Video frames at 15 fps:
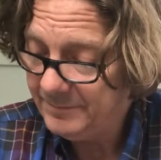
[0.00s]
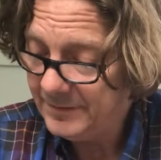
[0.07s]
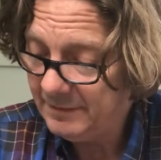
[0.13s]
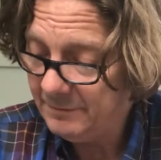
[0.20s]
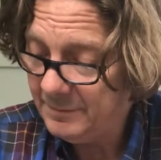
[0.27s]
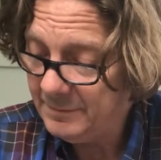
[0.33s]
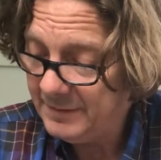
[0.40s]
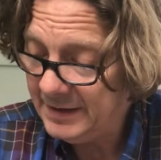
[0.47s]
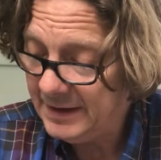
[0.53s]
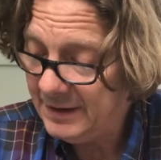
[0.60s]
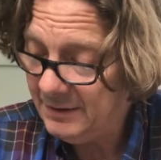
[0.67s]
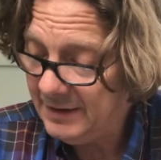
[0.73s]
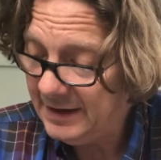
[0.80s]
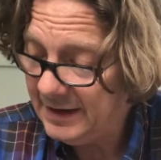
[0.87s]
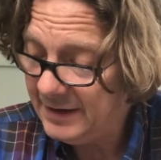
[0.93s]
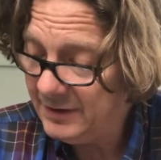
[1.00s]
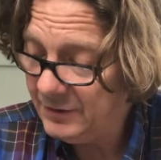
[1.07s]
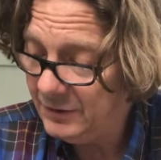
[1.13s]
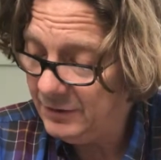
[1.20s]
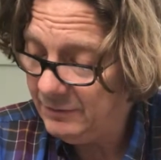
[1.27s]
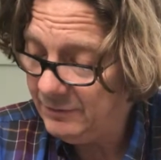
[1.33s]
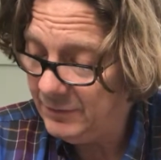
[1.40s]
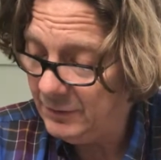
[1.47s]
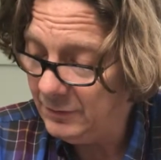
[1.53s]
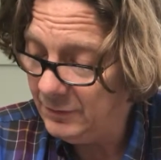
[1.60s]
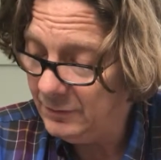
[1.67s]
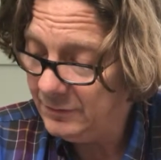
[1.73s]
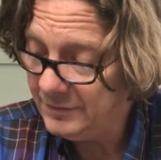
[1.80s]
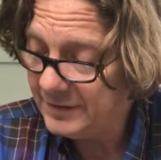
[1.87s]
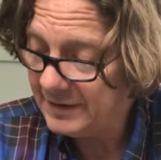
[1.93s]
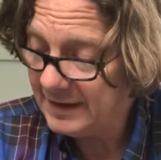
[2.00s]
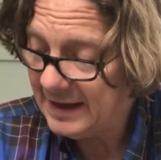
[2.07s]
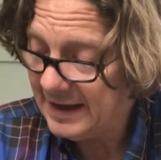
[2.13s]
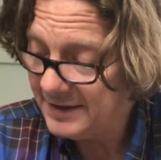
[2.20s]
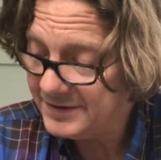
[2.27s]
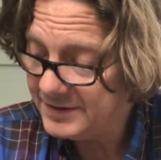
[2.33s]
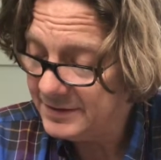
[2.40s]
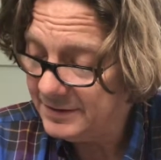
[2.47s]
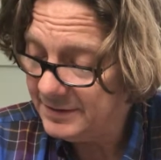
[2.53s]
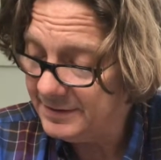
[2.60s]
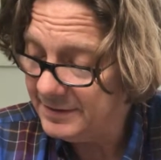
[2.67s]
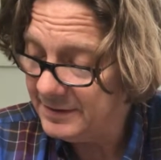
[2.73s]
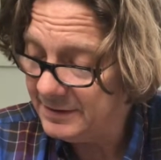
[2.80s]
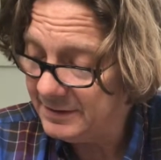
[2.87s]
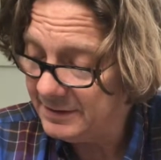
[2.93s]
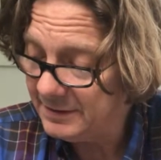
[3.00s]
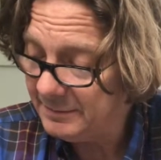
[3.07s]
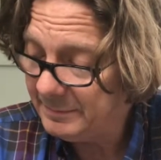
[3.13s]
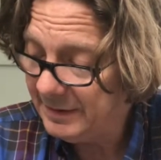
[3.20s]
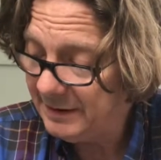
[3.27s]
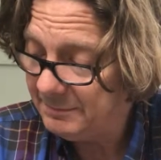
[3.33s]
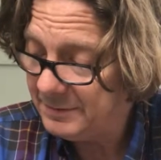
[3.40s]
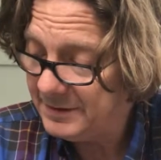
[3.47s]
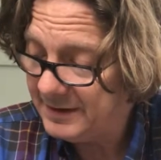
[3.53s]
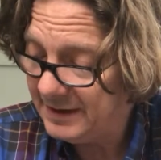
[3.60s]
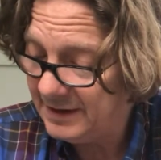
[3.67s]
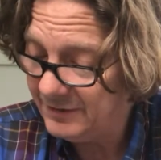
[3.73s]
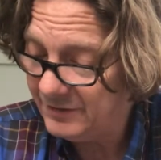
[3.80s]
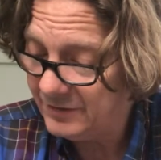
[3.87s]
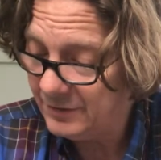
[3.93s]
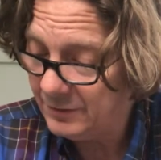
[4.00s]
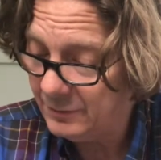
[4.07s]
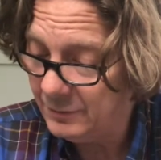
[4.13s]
and from there he had a good view of the castle and the little paper dancer,